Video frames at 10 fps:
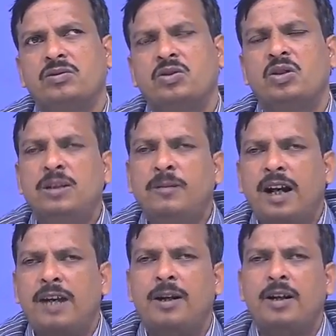So, if
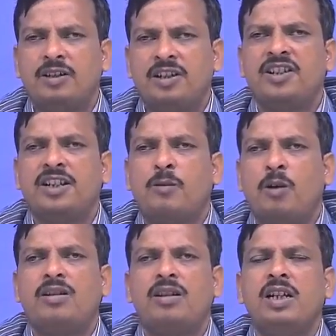I am teaching a
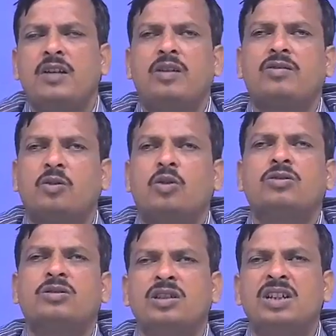40-hour
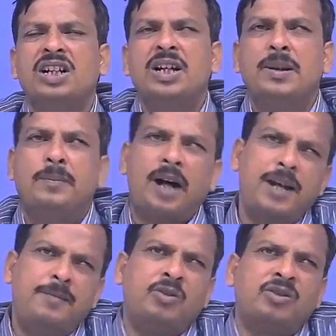course,
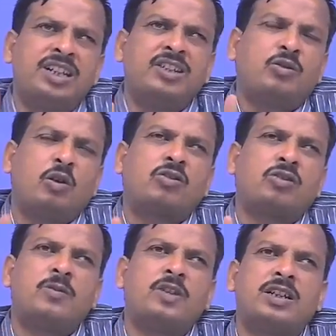5 to 6 course
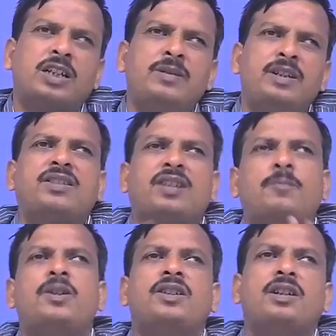objective is
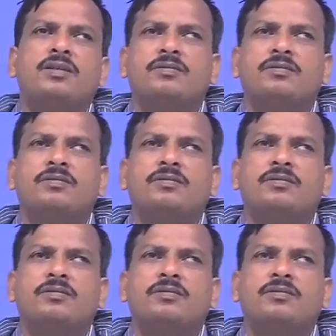sufficient.